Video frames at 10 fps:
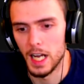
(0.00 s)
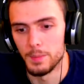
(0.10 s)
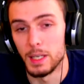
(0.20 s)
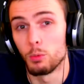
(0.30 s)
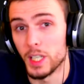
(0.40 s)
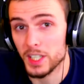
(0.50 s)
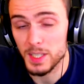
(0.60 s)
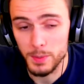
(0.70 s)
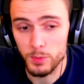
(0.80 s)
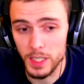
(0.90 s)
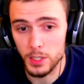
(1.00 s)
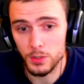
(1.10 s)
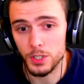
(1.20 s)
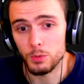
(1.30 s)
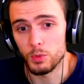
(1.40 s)
It would actually be really good
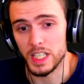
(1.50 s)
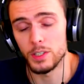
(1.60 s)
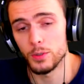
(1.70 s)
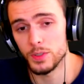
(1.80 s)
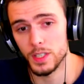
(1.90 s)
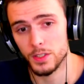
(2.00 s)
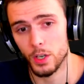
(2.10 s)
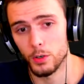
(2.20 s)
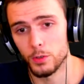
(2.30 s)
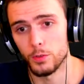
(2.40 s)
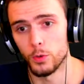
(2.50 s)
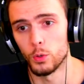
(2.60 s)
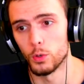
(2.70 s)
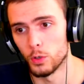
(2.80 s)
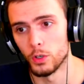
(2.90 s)
to reuse this code
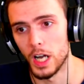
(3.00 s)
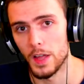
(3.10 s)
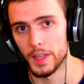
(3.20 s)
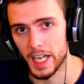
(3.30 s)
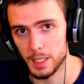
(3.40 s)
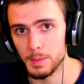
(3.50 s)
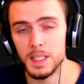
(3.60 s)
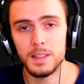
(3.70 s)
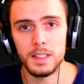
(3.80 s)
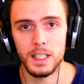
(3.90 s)
for other enemies,